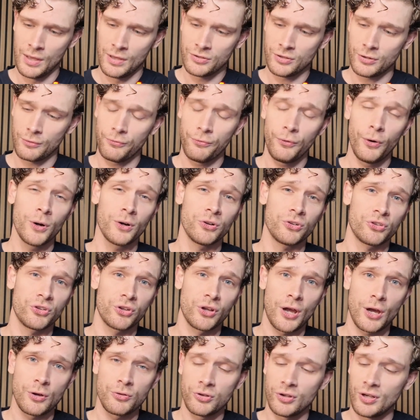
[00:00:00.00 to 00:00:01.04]
So first,
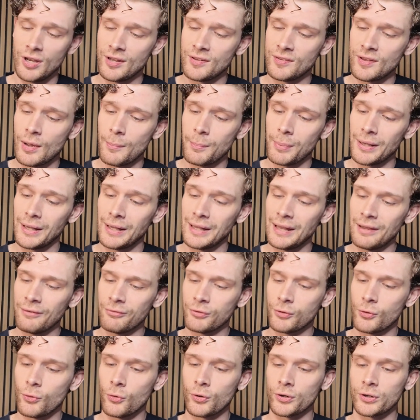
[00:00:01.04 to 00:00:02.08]
go to the top
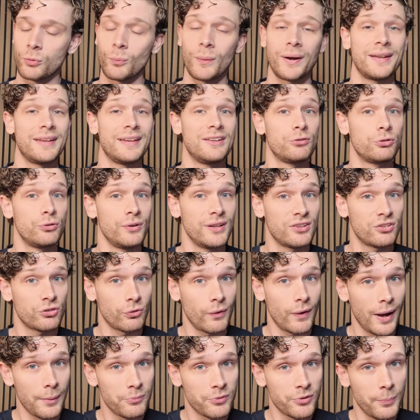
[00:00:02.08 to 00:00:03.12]
left corner where the three
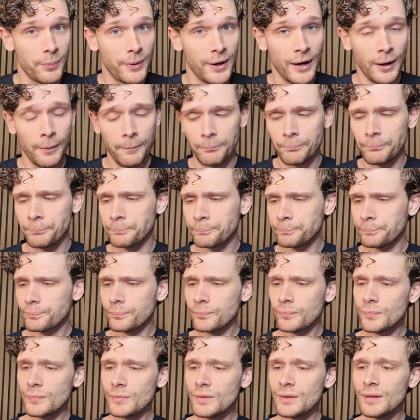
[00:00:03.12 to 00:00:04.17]
stripes appear.
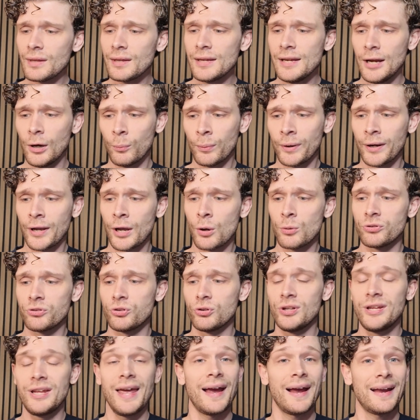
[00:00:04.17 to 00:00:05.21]
Here we're going
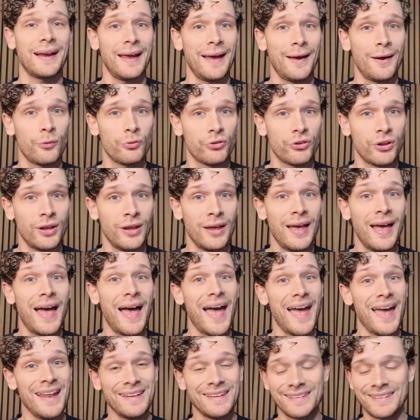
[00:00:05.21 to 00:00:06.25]
to the account
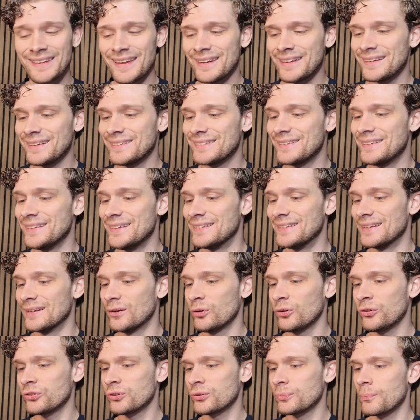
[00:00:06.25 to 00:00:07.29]
and settings
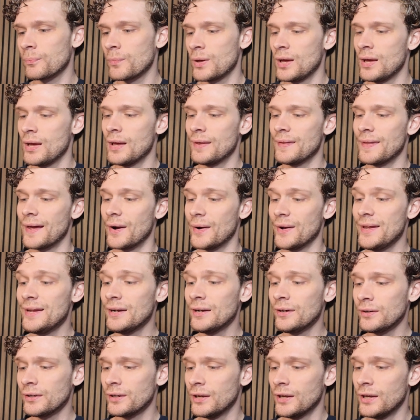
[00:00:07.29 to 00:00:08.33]
details. Now
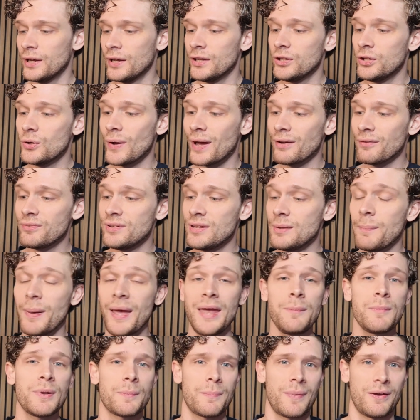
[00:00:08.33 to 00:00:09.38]
here you have the
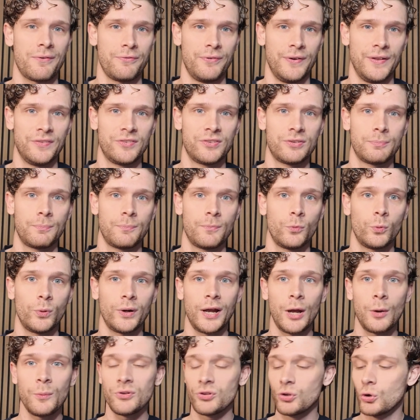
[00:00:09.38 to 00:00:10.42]
payment methods. We're
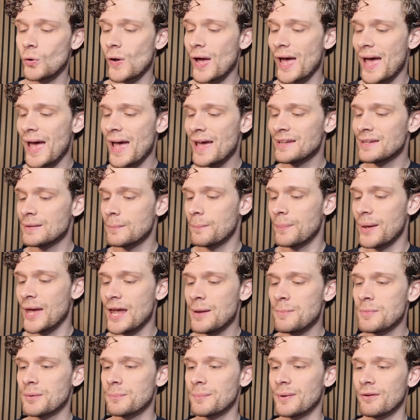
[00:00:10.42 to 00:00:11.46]
going to add
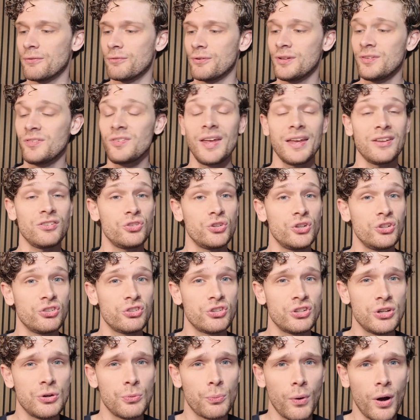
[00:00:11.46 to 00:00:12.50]
payment methods, as you can
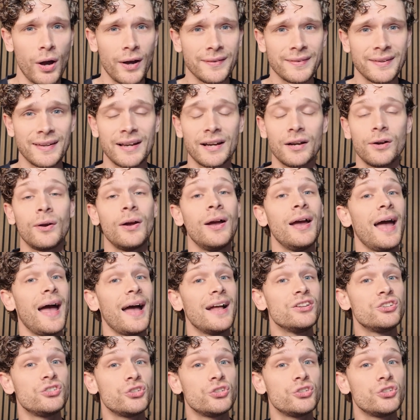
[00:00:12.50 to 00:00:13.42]
see right here, and